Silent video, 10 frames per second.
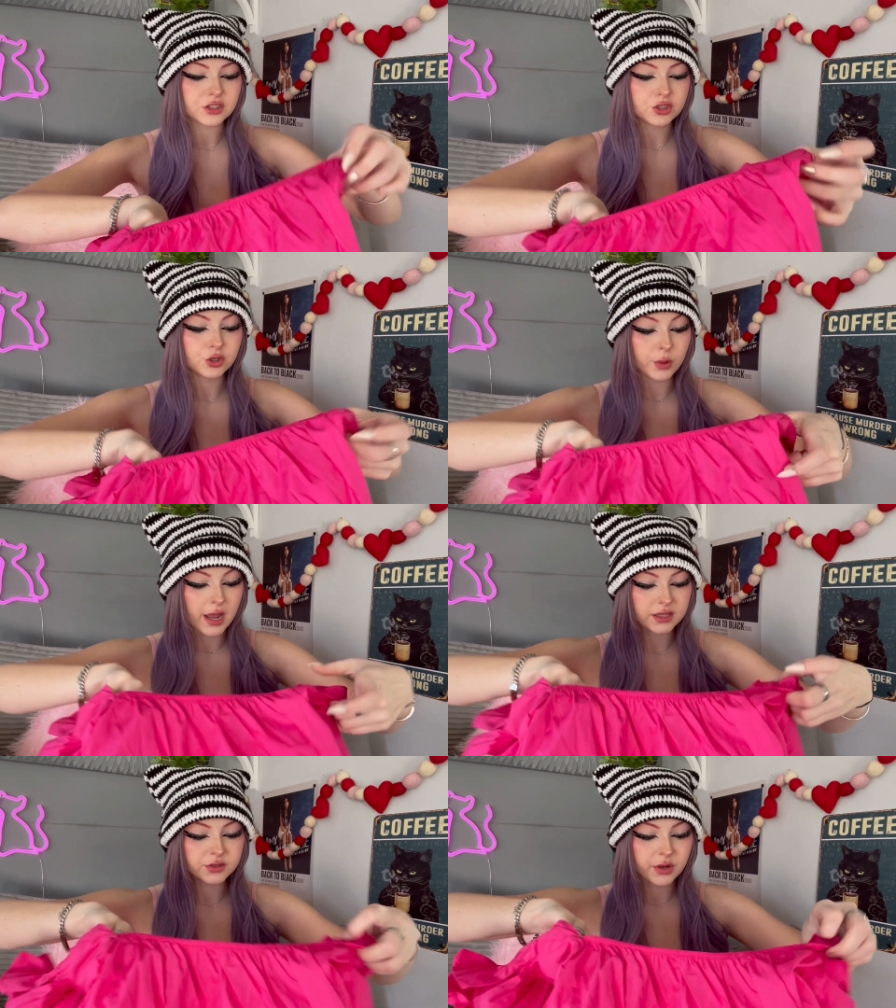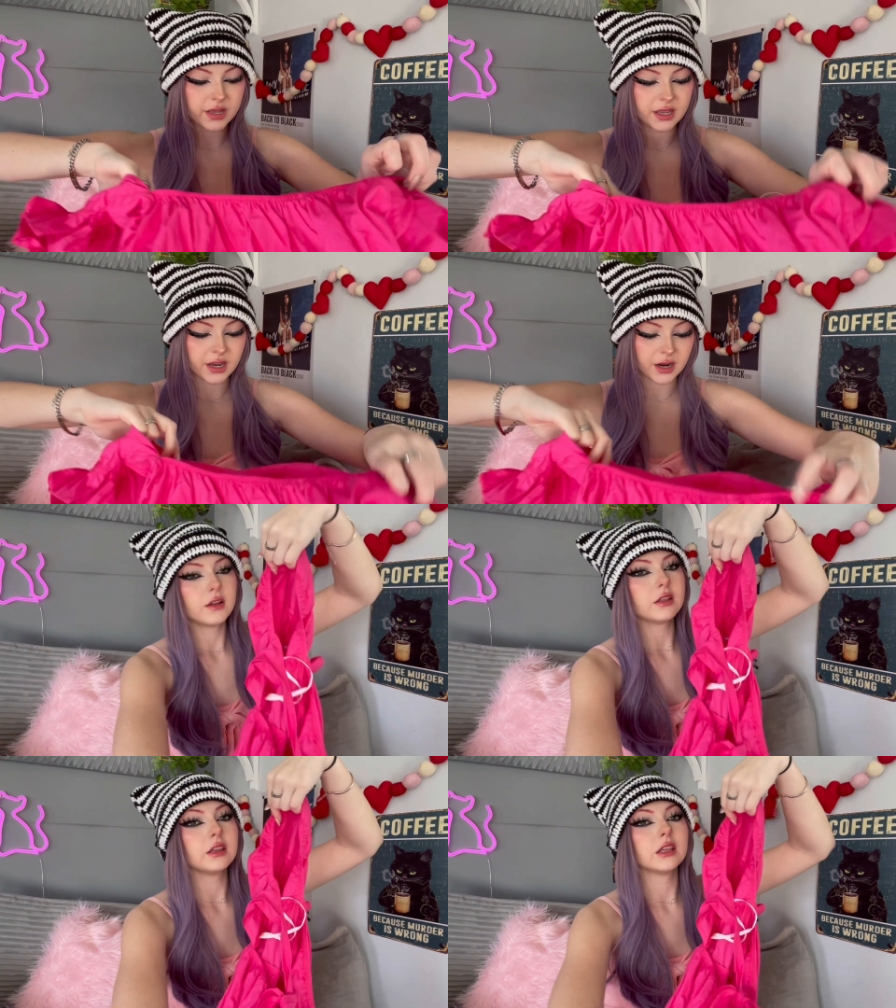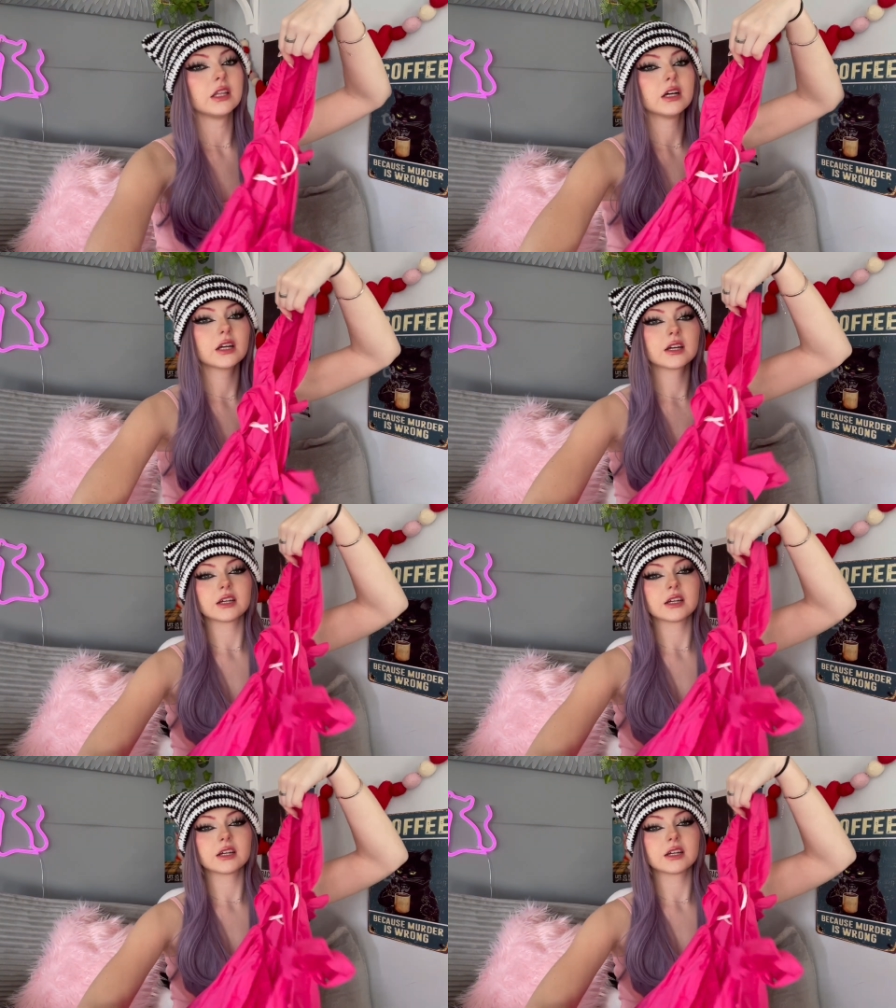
dress right here look